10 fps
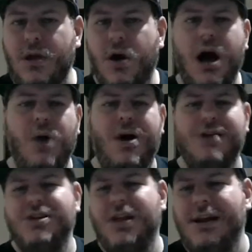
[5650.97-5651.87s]
I
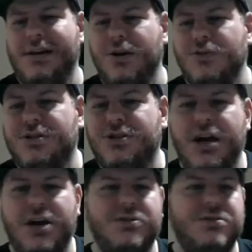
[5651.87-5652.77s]
watch a lot of ghost
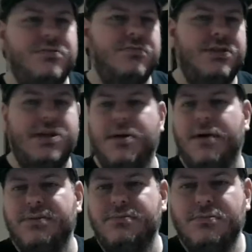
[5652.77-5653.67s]
channels, some
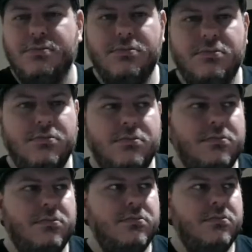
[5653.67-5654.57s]
of them.
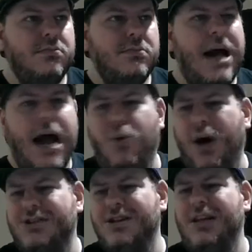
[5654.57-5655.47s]

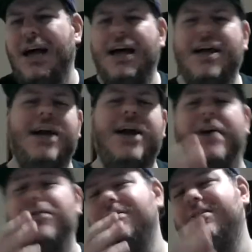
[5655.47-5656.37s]

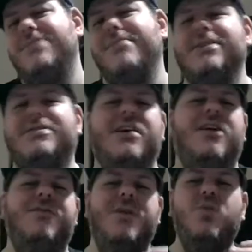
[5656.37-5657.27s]
I don't see
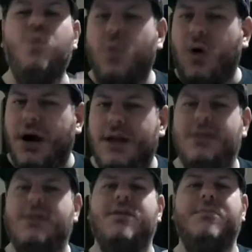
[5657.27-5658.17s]
myself in
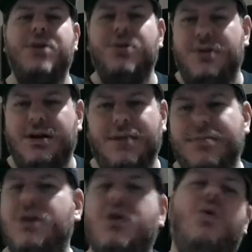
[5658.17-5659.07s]
one community.
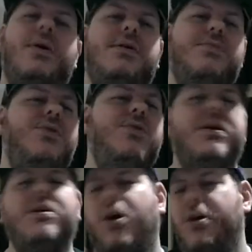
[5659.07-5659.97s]
I'm in the coin
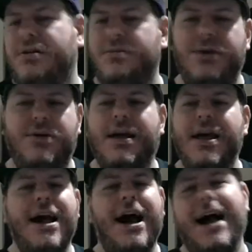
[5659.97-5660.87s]
community, card community.
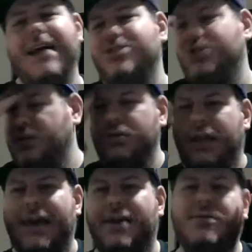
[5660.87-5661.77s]

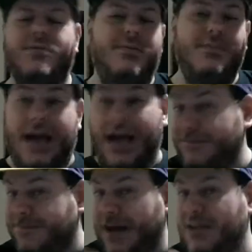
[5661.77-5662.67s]

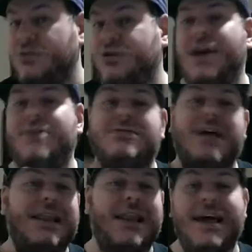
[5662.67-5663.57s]
I follow channels
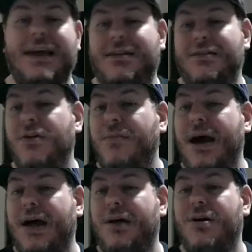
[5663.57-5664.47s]
I like, no
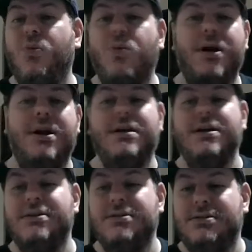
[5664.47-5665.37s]
matter what it
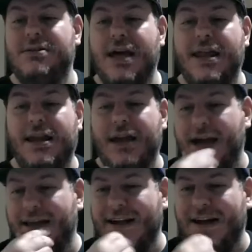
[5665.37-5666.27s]
is. And then
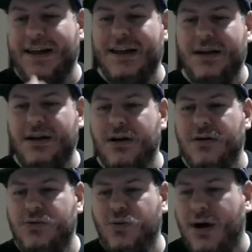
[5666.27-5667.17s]
I kind
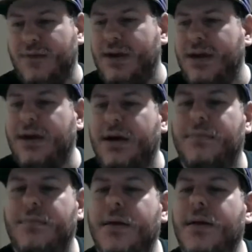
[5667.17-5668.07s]
of, 12
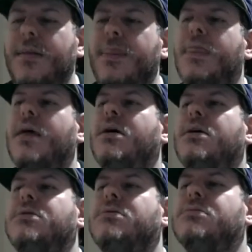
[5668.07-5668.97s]
a.m.
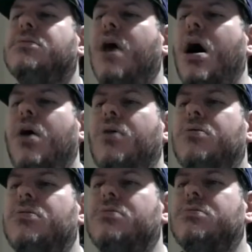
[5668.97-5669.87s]

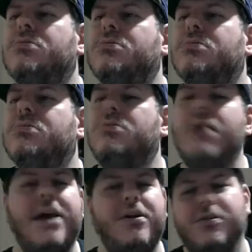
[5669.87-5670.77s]
Oh,
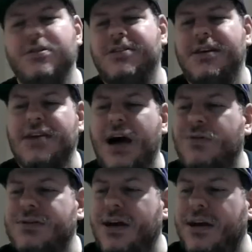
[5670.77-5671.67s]
yeah, you're only 6
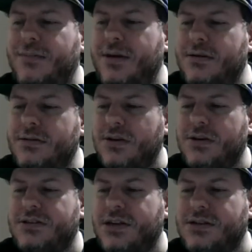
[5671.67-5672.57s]
hours ahead of me. It's
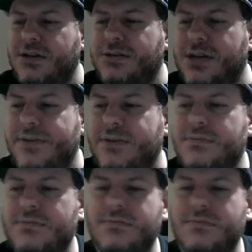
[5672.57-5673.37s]
only 6:07.